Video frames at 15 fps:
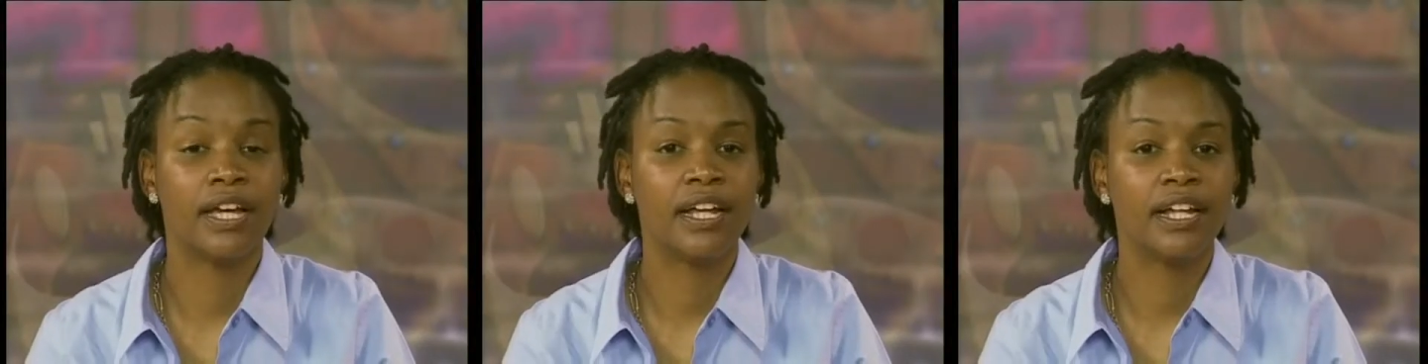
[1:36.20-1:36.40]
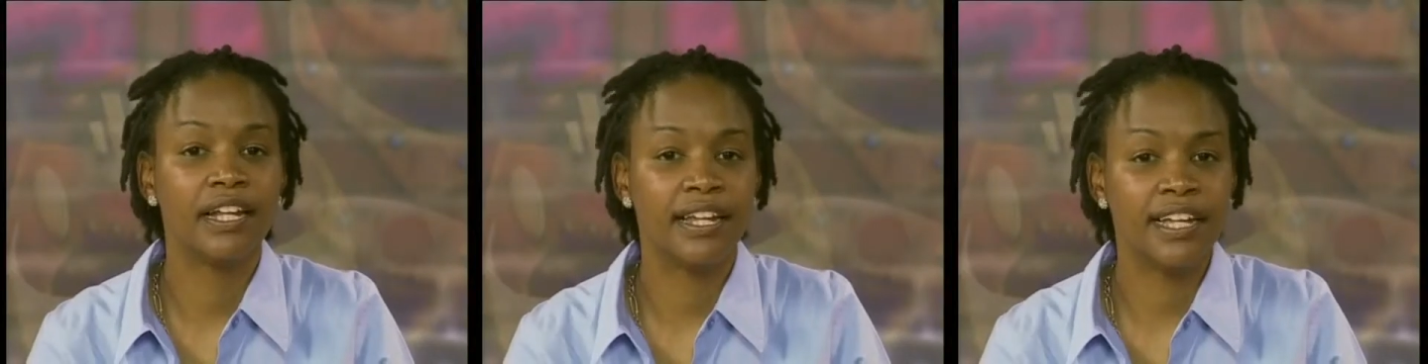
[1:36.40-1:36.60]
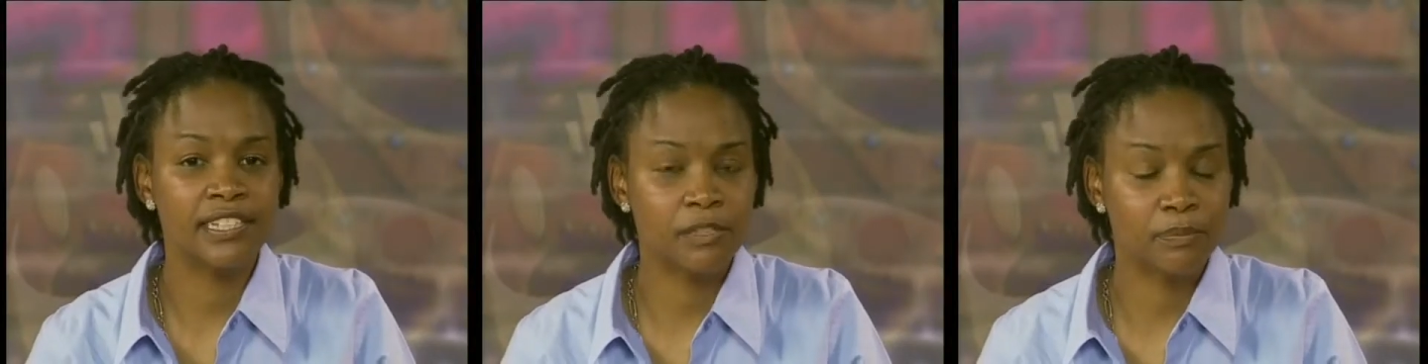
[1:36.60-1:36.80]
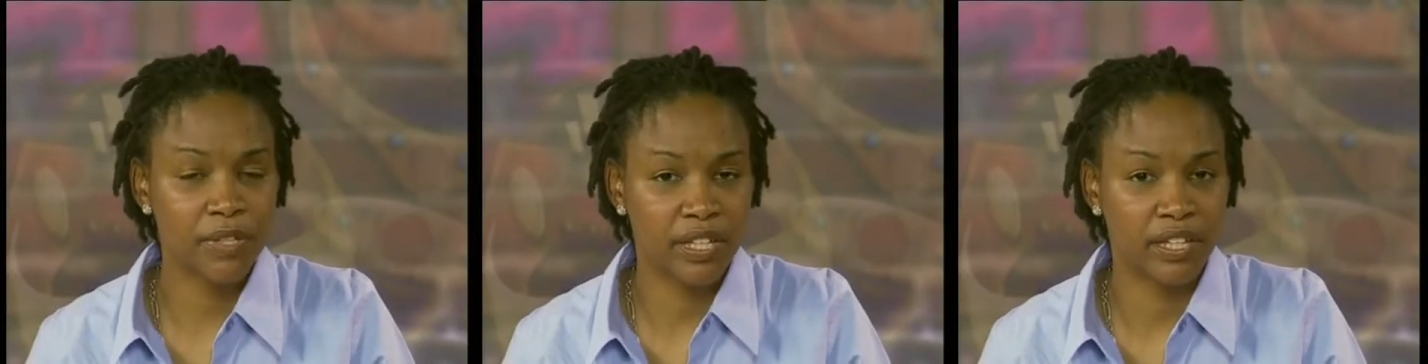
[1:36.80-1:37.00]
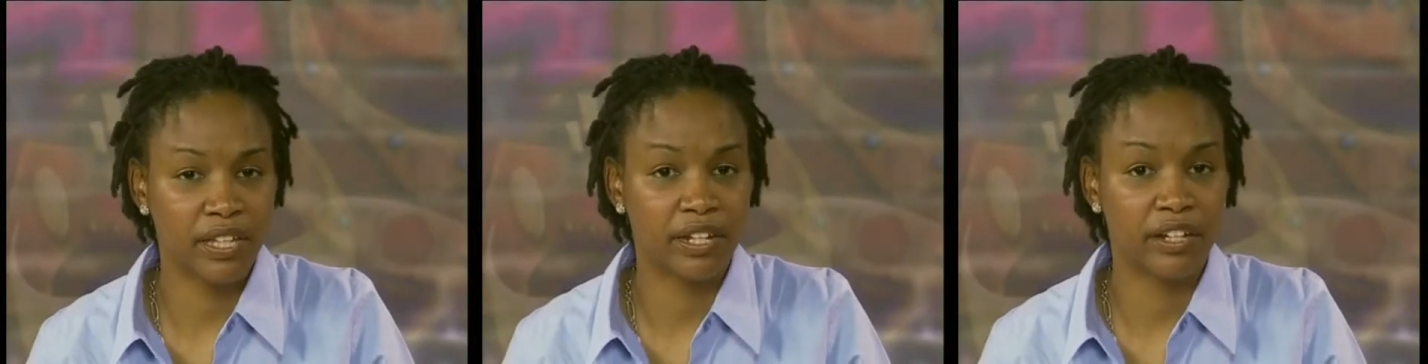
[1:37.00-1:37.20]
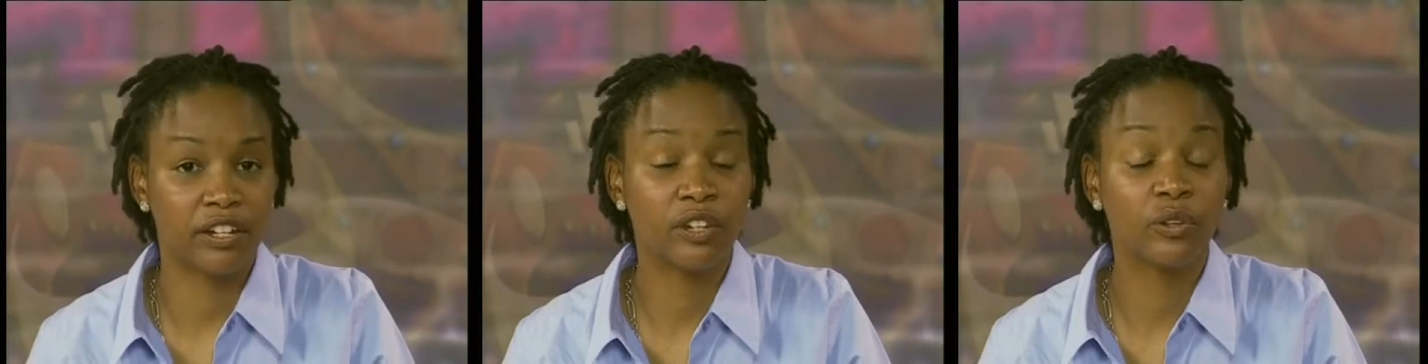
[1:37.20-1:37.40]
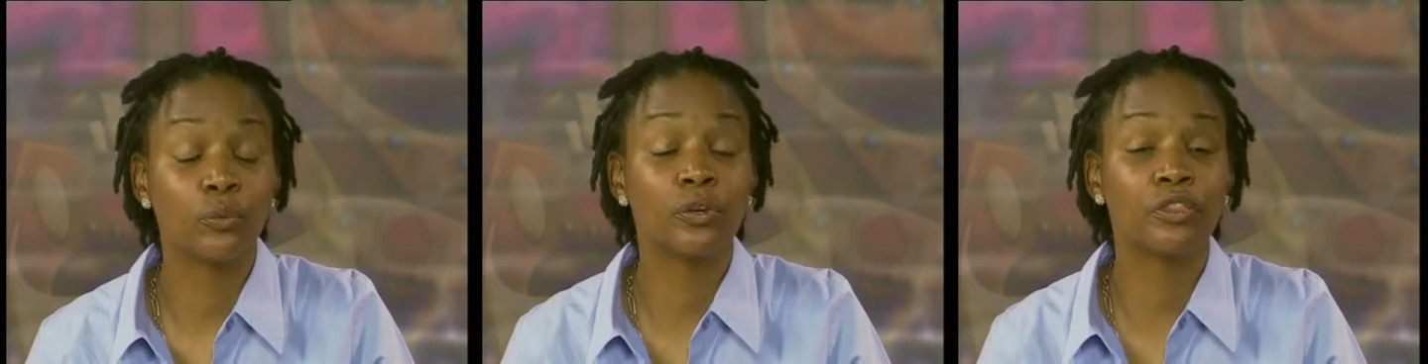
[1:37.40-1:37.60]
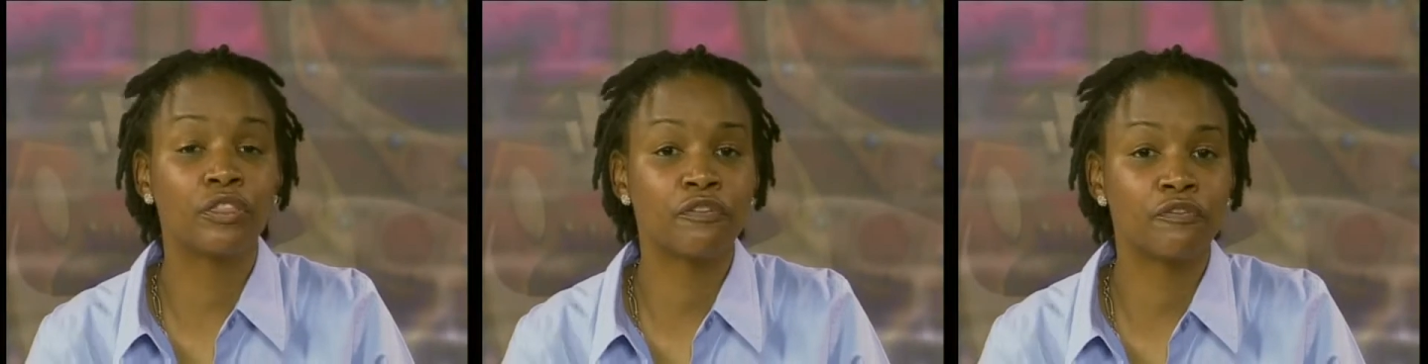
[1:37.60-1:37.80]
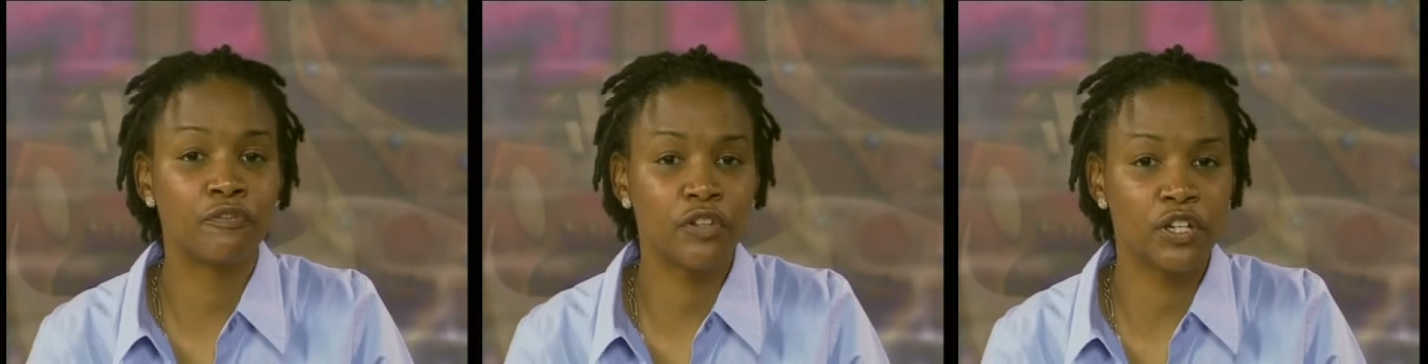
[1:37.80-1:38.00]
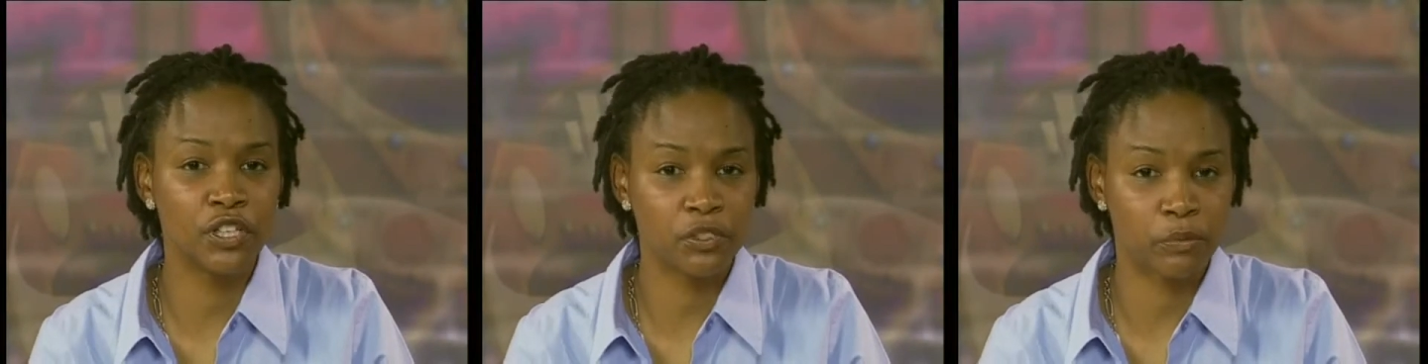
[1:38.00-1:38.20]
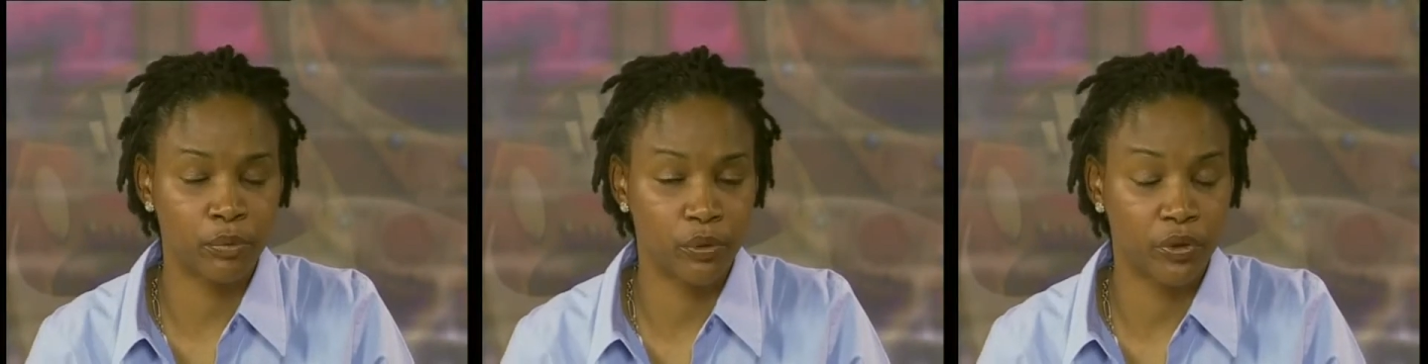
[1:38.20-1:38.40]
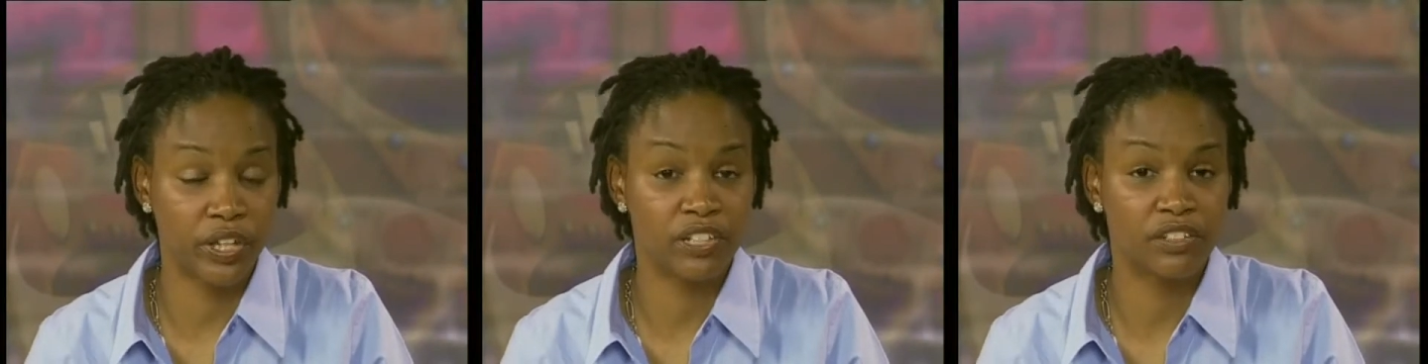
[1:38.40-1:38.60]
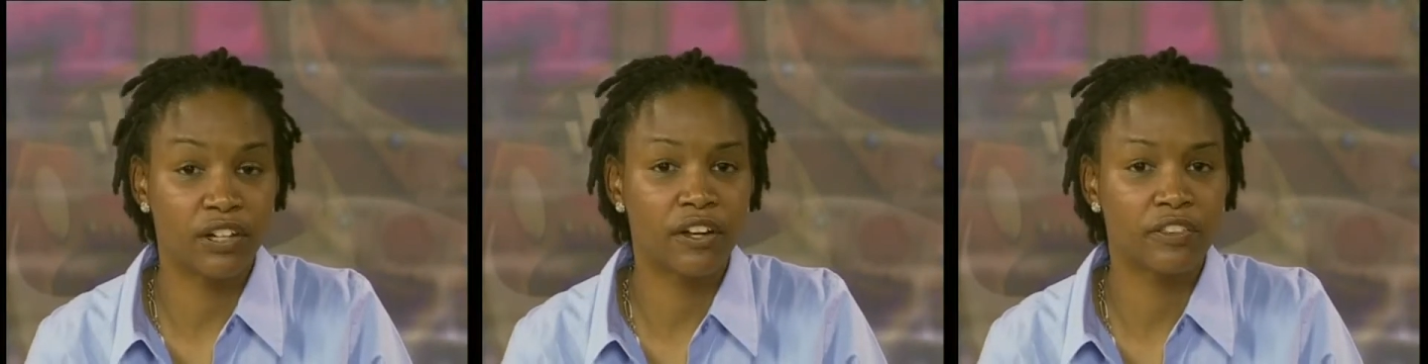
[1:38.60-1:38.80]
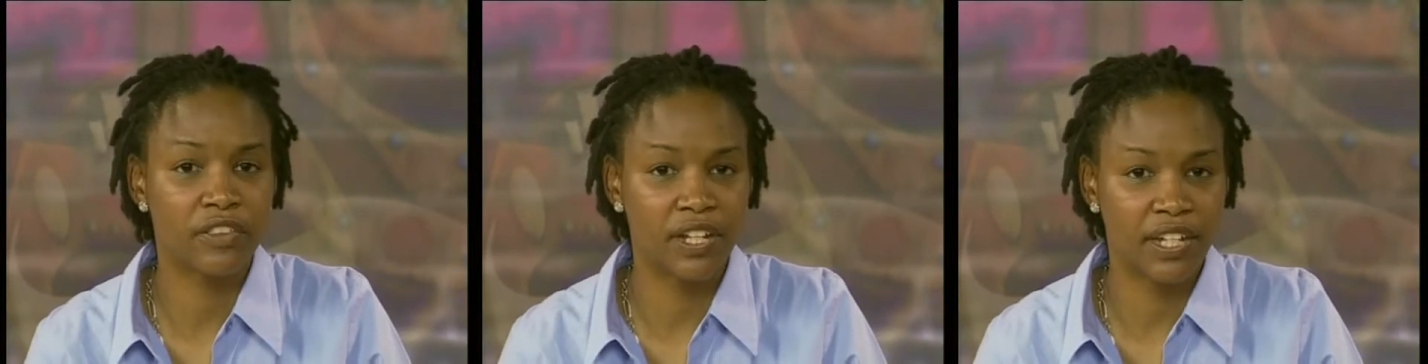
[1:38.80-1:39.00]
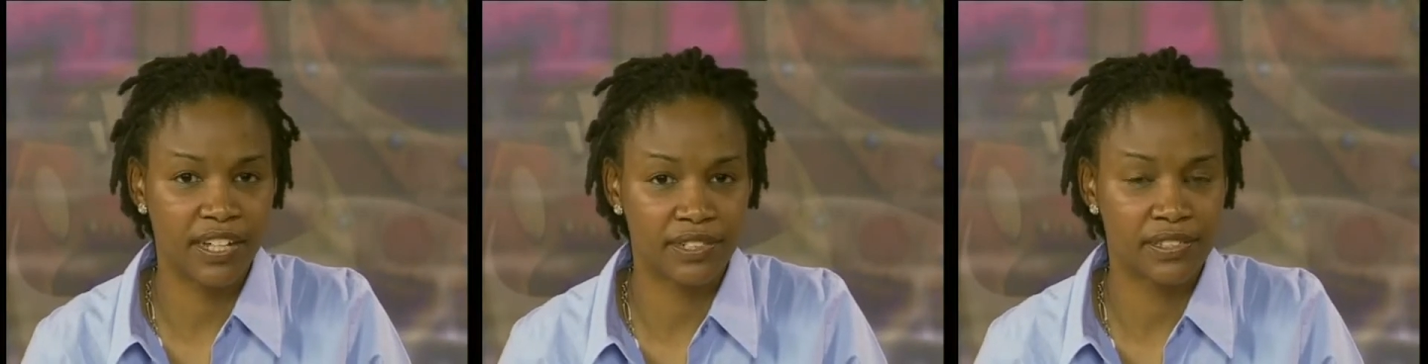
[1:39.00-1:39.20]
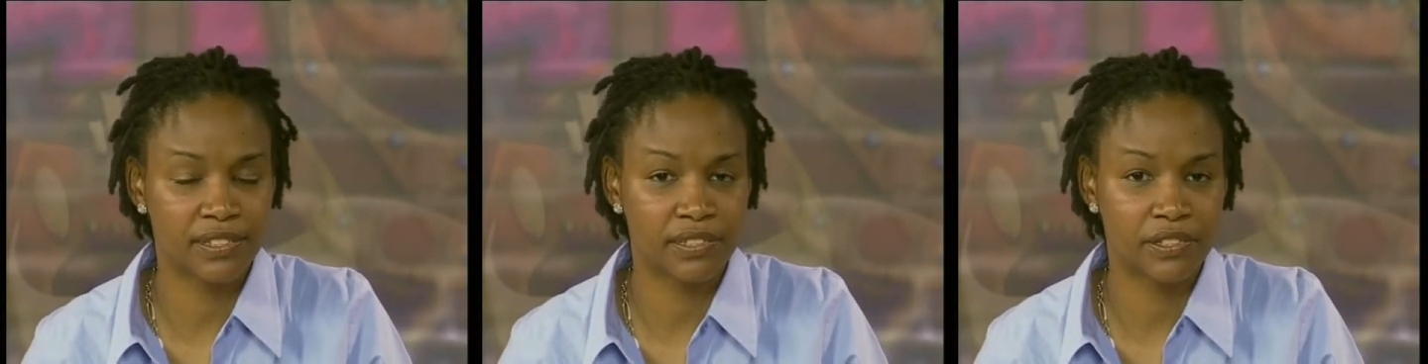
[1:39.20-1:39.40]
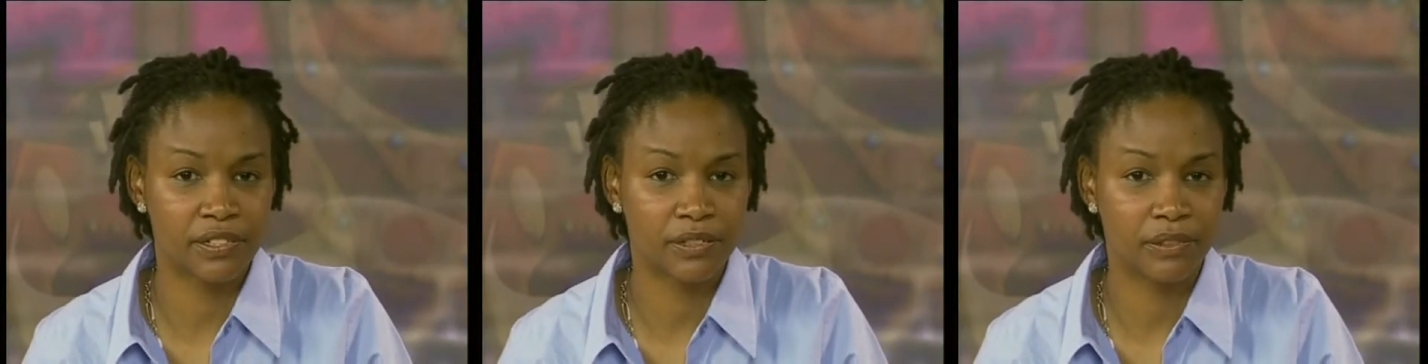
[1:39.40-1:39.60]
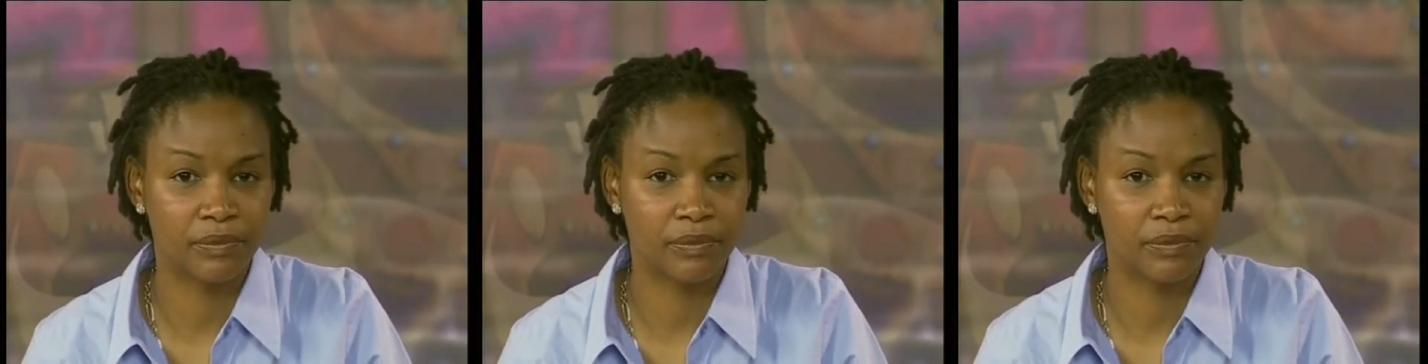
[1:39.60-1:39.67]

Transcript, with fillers: Let's begin with the first point on the list.